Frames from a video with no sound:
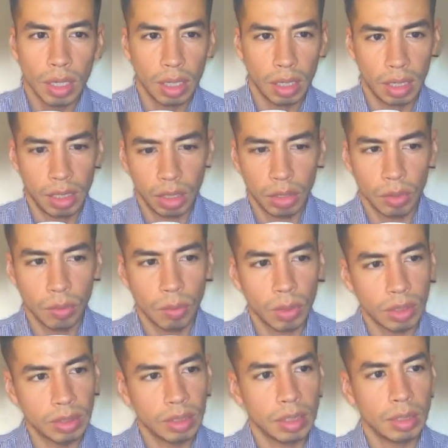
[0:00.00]
in other words,
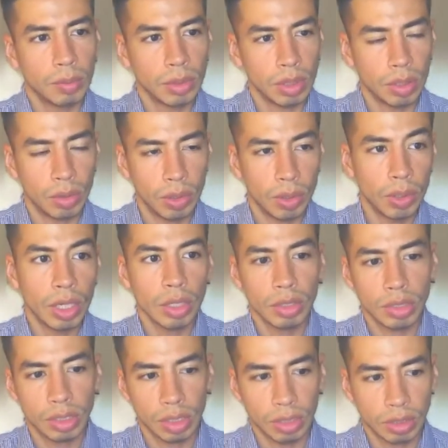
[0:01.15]
there was, or another
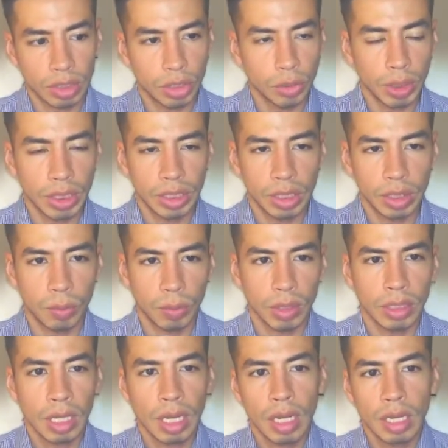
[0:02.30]
situation, it was
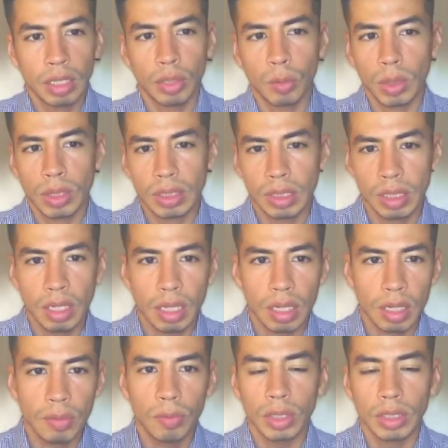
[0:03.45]
there wasn't an
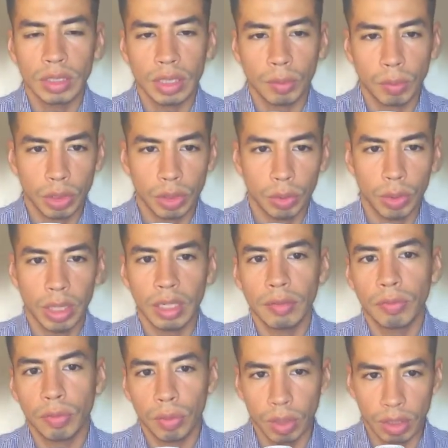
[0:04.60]
invoice that was created
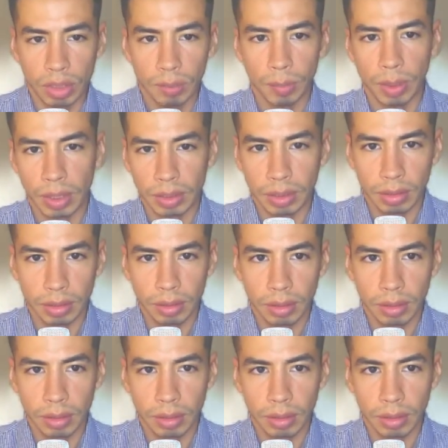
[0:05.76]
for a deposit.